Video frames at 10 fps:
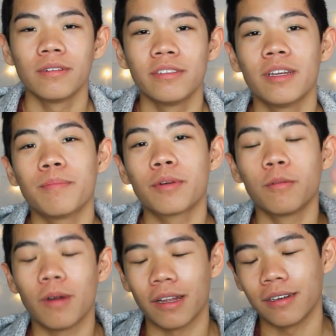Number
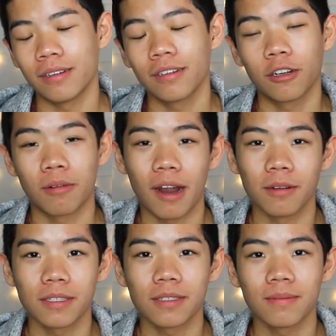one,
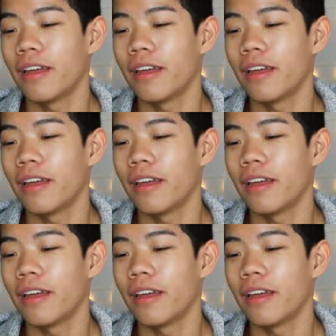crowds.